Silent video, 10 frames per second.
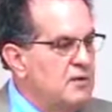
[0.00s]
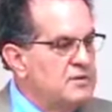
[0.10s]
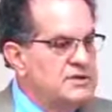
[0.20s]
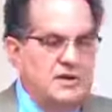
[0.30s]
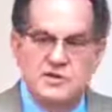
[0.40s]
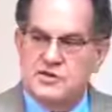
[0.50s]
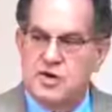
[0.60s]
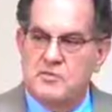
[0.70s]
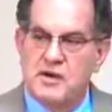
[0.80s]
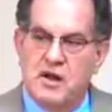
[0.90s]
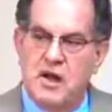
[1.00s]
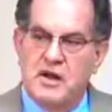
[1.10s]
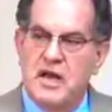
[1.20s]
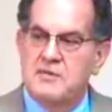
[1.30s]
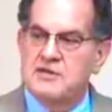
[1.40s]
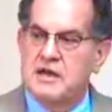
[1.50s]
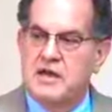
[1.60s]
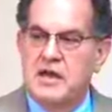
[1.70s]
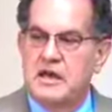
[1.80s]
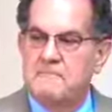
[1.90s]
What was the discernment God gave as a
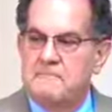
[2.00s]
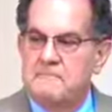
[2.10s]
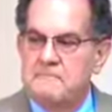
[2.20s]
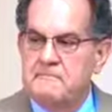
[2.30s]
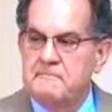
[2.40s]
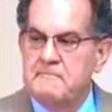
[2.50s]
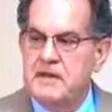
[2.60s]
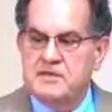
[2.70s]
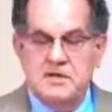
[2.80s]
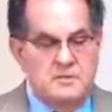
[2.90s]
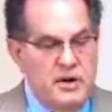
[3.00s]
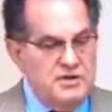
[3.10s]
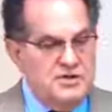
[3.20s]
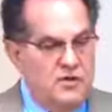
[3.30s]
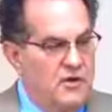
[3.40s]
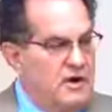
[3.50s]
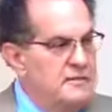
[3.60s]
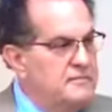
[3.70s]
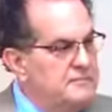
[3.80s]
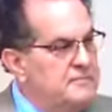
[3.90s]
king? He said, Bring a sword.